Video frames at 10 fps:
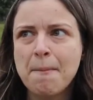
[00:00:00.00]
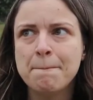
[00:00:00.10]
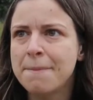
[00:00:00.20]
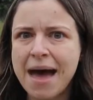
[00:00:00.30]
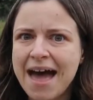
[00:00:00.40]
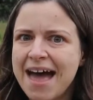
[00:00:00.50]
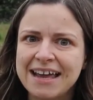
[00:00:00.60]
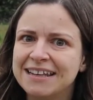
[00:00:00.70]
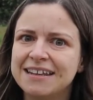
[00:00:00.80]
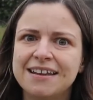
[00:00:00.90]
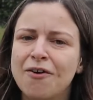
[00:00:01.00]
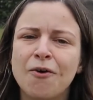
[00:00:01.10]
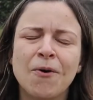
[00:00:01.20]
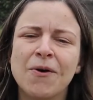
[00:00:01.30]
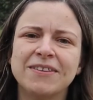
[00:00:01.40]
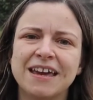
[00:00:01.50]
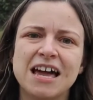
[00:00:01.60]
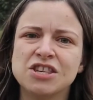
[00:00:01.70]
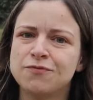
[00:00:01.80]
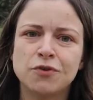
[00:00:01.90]
man or the
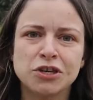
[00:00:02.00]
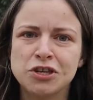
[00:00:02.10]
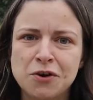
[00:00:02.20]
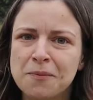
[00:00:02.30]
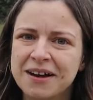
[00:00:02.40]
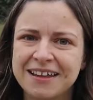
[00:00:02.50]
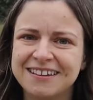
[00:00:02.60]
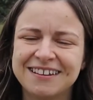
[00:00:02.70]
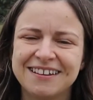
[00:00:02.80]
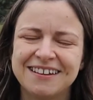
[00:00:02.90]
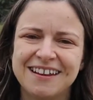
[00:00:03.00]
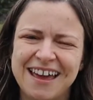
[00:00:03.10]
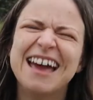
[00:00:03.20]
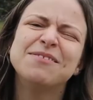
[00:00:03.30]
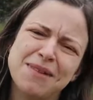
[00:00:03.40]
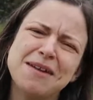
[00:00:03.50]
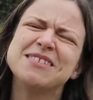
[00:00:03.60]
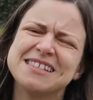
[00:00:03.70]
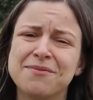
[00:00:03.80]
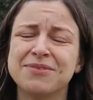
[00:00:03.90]
kanji for human, and
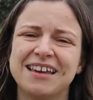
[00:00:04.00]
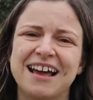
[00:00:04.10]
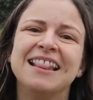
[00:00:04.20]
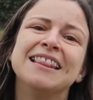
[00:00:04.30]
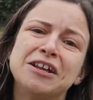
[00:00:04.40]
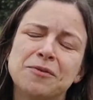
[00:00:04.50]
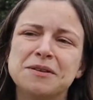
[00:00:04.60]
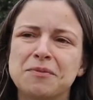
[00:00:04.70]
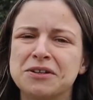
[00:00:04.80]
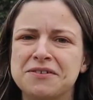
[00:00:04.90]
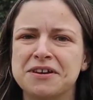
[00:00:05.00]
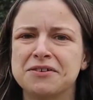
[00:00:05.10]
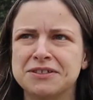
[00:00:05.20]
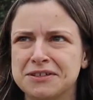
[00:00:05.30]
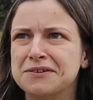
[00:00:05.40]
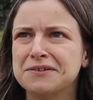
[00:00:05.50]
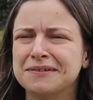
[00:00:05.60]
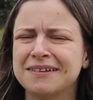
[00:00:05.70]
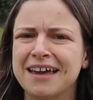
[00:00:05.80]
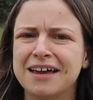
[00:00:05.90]
maybe something a little bit more difficult
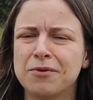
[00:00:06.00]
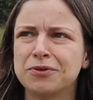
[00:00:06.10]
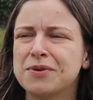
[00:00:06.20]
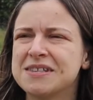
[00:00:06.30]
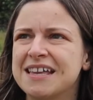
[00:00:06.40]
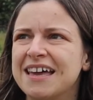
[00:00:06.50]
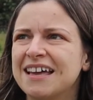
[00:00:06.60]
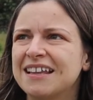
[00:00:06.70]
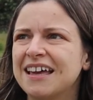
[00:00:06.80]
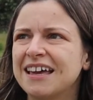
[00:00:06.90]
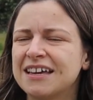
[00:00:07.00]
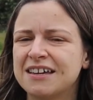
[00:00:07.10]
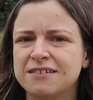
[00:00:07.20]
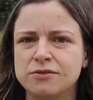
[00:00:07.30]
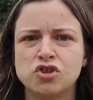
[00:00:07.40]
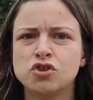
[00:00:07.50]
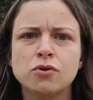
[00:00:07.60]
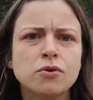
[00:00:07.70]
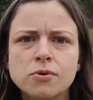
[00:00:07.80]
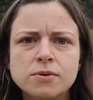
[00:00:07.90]
too, like what was there, like to
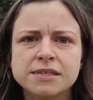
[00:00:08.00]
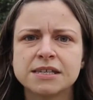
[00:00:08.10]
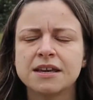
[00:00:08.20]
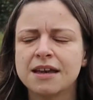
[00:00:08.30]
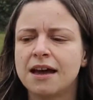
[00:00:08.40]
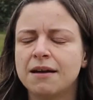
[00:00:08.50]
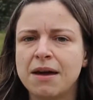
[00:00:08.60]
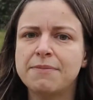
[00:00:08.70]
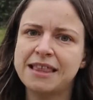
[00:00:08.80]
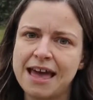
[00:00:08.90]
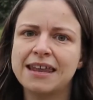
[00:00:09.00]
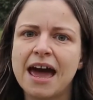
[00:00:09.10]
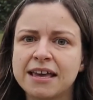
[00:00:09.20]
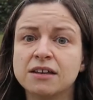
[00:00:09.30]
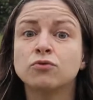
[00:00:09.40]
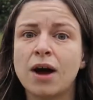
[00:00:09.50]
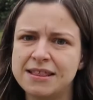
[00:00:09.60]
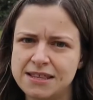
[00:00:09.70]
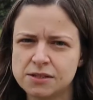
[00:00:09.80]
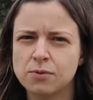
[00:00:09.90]
choose, maybe then I can
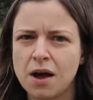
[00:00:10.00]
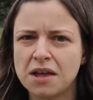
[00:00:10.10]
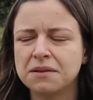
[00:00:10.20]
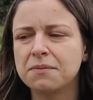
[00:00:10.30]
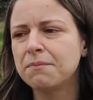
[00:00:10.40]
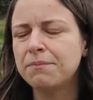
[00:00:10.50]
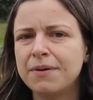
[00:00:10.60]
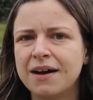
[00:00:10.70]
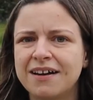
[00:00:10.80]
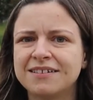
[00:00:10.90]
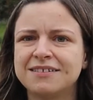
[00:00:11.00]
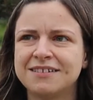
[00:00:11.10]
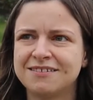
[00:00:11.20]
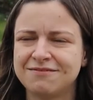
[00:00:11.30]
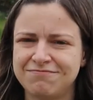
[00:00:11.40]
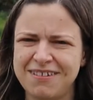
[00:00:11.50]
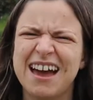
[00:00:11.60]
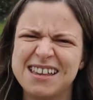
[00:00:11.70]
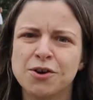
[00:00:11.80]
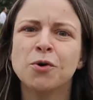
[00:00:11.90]
write this one. But
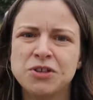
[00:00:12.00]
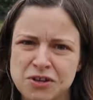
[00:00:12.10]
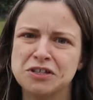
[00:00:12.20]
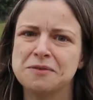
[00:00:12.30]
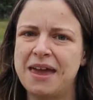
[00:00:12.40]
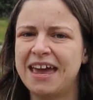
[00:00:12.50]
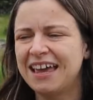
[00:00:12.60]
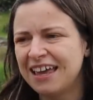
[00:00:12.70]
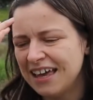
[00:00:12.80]
yeah, it's all new to me.